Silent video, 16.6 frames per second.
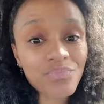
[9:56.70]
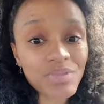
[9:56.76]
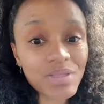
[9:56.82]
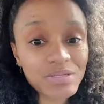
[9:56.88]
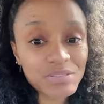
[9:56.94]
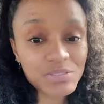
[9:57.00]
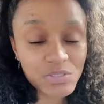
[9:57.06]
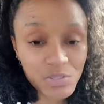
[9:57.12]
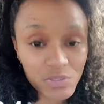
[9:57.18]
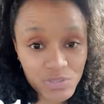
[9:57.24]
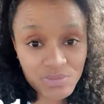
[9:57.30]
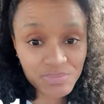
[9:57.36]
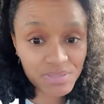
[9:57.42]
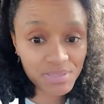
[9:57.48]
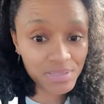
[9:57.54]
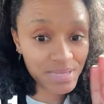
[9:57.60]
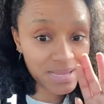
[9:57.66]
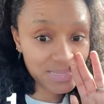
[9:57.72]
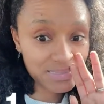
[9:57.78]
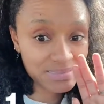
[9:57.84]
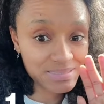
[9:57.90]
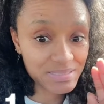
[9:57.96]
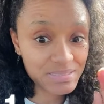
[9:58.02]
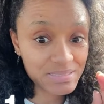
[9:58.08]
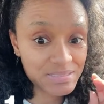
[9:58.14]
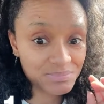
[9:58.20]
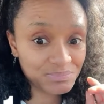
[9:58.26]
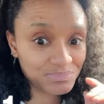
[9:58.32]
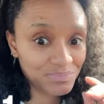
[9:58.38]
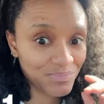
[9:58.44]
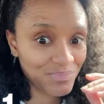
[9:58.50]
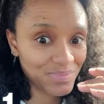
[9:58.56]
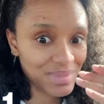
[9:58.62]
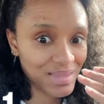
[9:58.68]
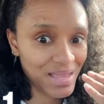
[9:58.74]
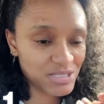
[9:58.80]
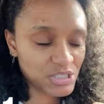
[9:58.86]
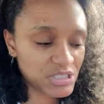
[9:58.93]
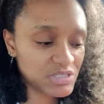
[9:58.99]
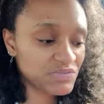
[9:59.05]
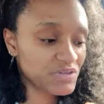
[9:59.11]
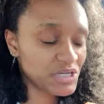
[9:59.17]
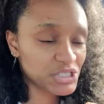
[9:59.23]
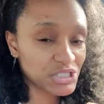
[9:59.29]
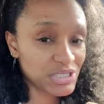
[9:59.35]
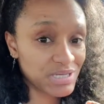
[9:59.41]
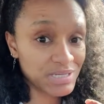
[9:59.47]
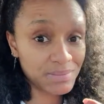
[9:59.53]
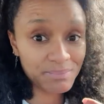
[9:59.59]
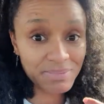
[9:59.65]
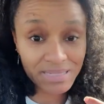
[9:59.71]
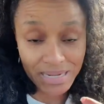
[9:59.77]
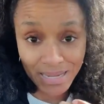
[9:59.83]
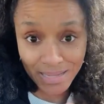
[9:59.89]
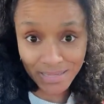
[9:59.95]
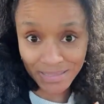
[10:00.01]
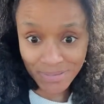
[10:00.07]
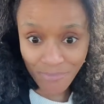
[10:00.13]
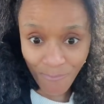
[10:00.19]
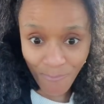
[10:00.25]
Excuse me, guys, because I just finished eating a banana.